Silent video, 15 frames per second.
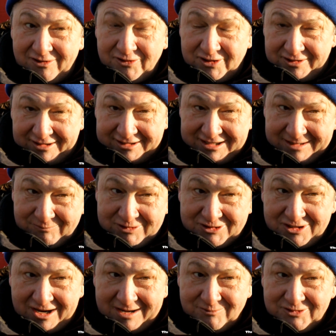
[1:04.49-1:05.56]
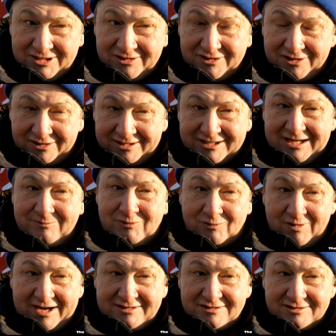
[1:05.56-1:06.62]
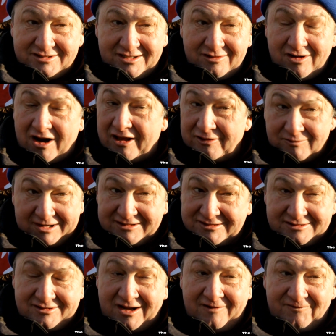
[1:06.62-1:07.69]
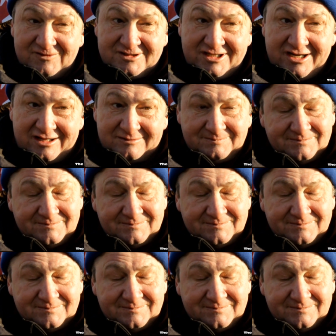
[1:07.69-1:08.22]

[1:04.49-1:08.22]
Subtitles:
you're going to keep the jobs here, you're going to keep the wages here, otherwise it's not for sale.